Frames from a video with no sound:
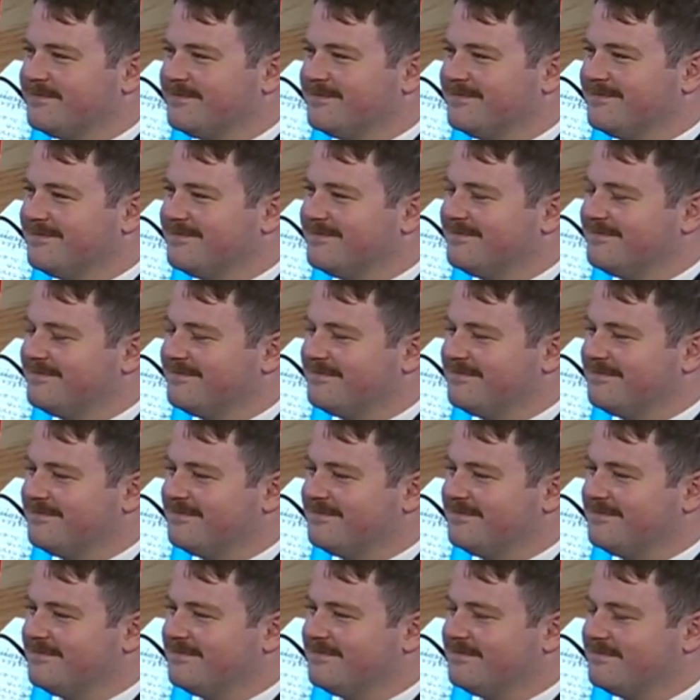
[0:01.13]

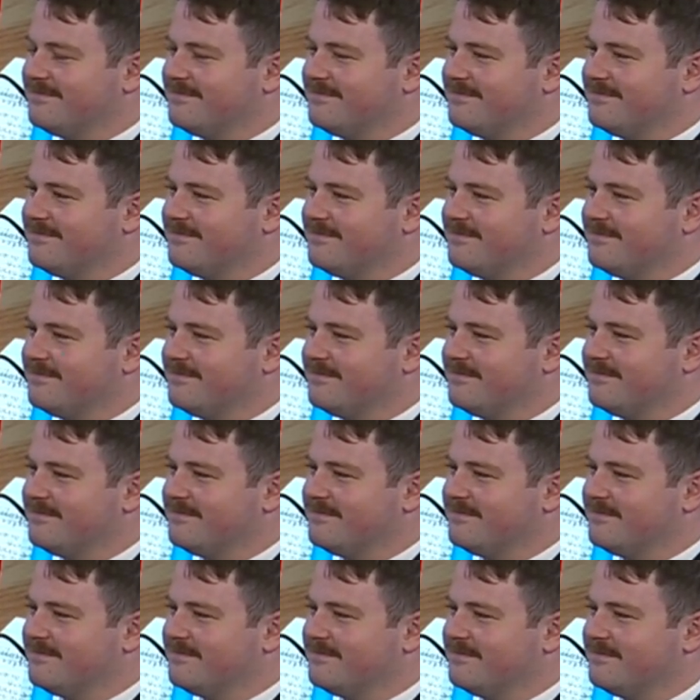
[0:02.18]

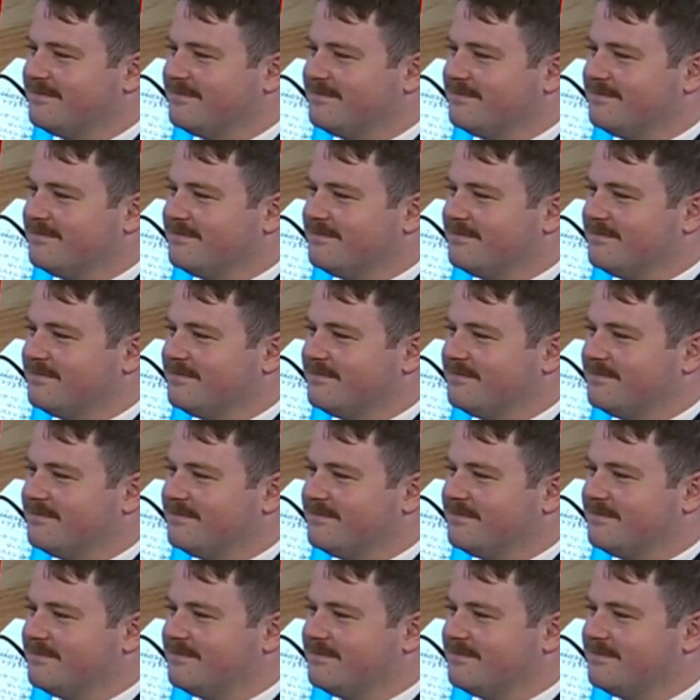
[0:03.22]
This person isn't speaking.